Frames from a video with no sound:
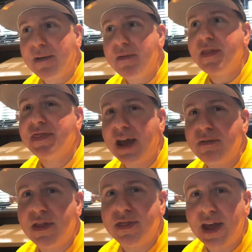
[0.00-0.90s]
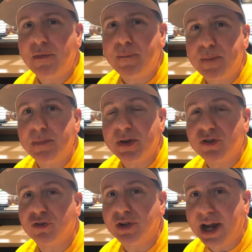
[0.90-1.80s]
That would be
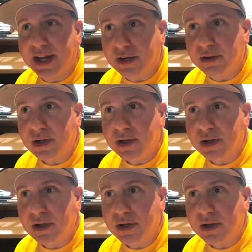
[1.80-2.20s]
Mr. Nutty.